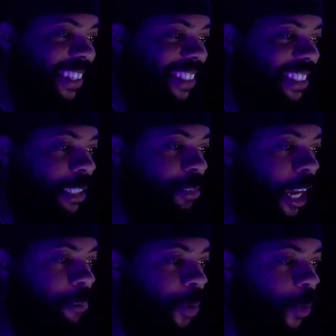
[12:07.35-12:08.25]
Seems
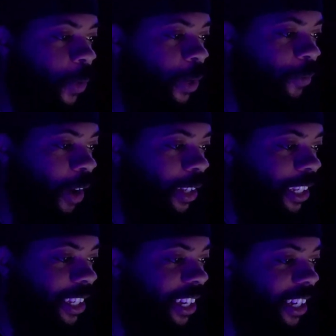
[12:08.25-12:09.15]
like Midoriya
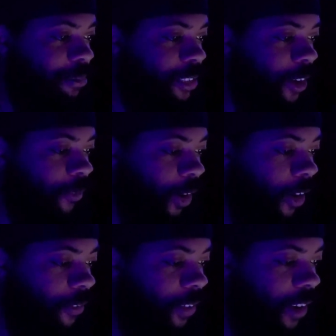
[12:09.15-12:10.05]
finally cut himself
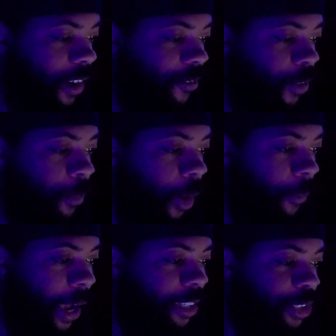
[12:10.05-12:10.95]
off from All
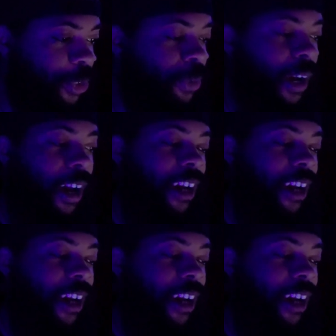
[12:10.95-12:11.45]
Might too.